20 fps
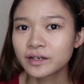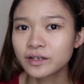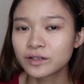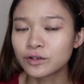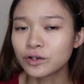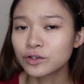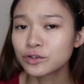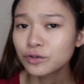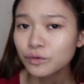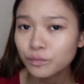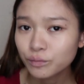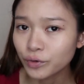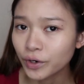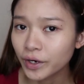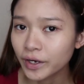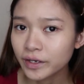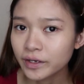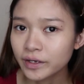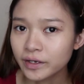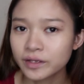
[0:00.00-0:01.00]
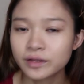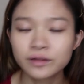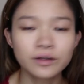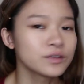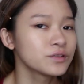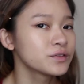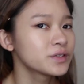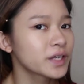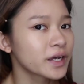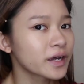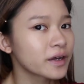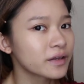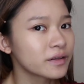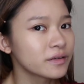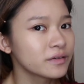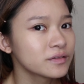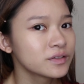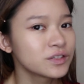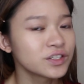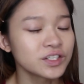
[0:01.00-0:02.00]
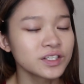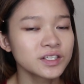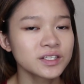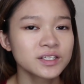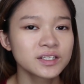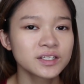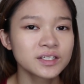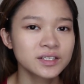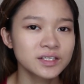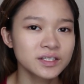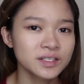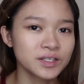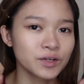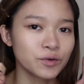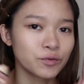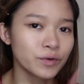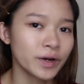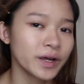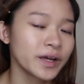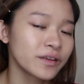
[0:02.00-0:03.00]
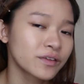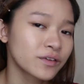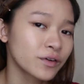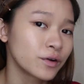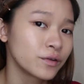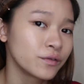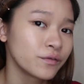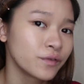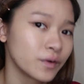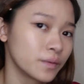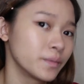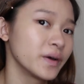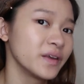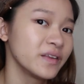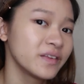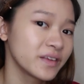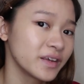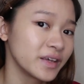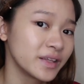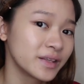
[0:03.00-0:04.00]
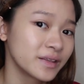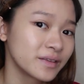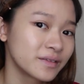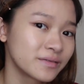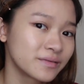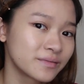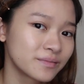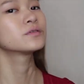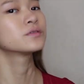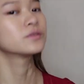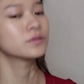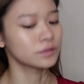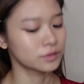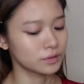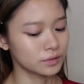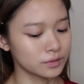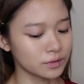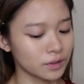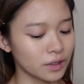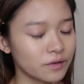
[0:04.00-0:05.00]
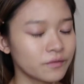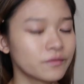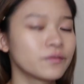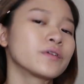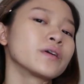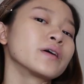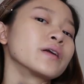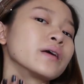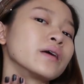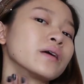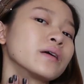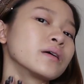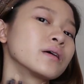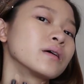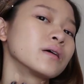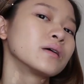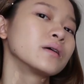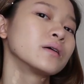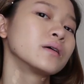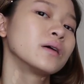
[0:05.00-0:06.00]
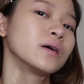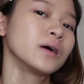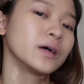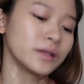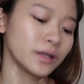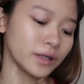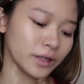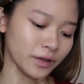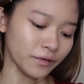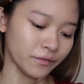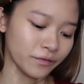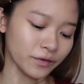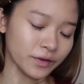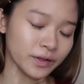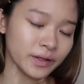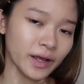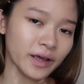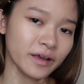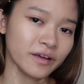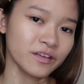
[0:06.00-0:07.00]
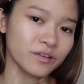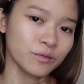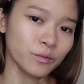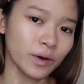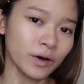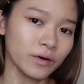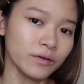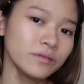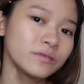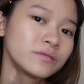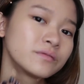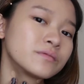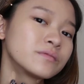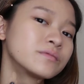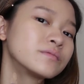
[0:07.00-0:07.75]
Not too bright, not too tan, just the right tone for my skin. Not forgetting underneath your neck as well.